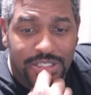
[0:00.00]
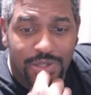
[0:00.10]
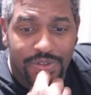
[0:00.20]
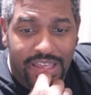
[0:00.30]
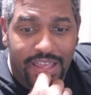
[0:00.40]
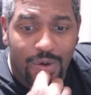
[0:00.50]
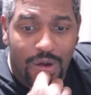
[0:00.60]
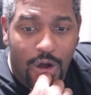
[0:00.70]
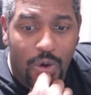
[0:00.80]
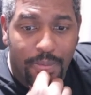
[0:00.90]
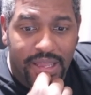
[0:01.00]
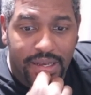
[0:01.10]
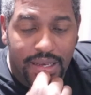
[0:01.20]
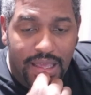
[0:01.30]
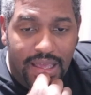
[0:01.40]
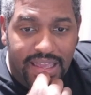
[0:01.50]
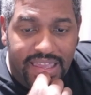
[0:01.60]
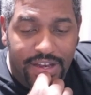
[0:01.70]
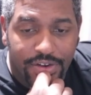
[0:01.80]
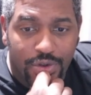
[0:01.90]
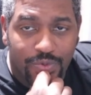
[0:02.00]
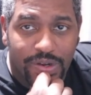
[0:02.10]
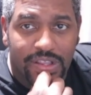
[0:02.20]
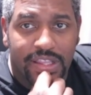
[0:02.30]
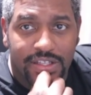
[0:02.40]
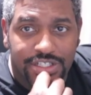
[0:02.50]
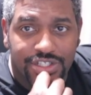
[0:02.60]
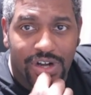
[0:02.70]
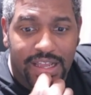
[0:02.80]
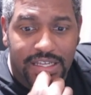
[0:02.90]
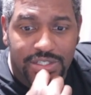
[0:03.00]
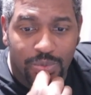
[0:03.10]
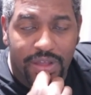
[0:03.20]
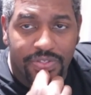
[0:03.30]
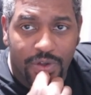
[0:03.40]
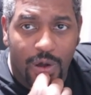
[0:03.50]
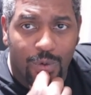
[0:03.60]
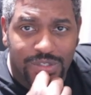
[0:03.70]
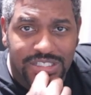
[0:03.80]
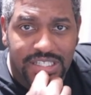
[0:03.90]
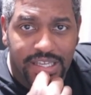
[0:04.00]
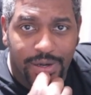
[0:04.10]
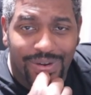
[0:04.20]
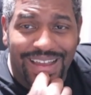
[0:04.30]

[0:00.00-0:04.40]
So the Ill Omen can do relentless strikes with cold steel,